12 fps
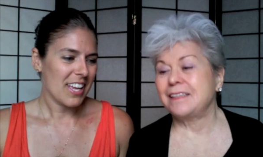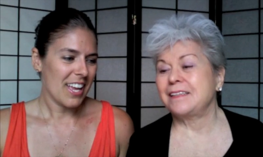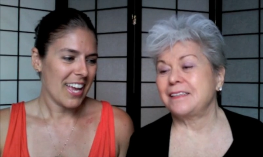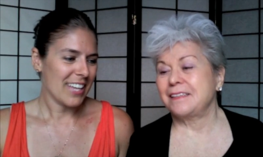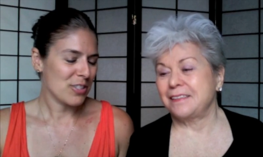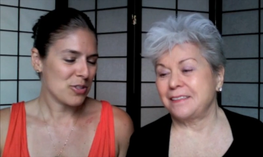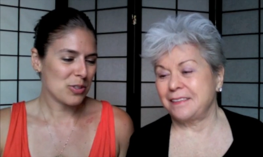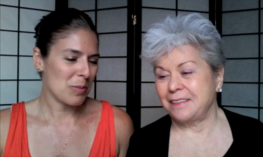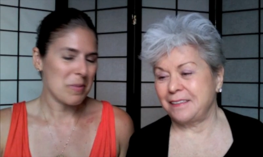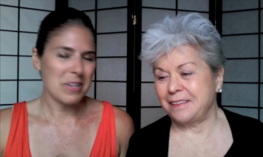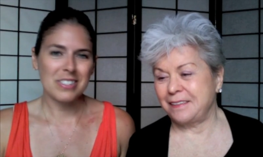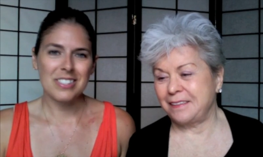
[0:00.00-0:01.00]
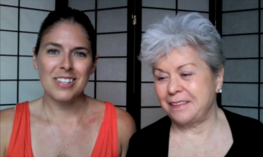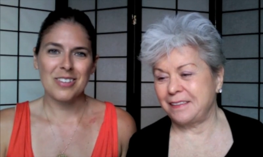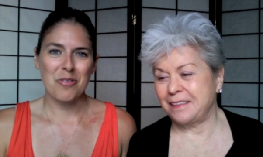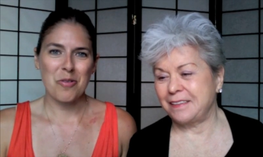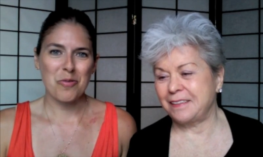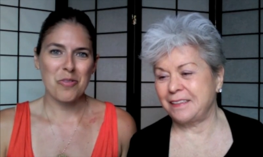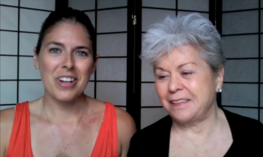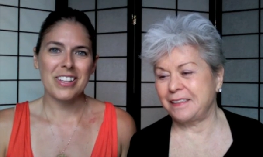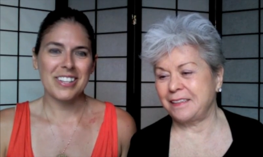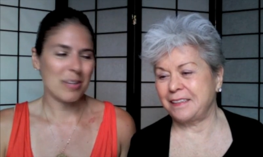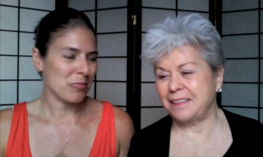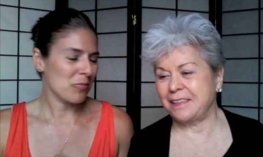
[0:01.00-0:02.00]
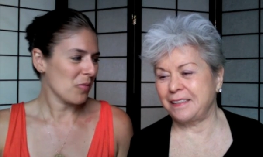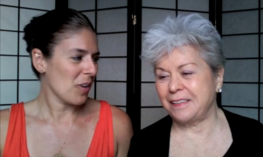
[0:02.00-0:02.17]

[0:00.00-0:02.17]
Speaker 1: and it's just amazing in her own right. Like I'm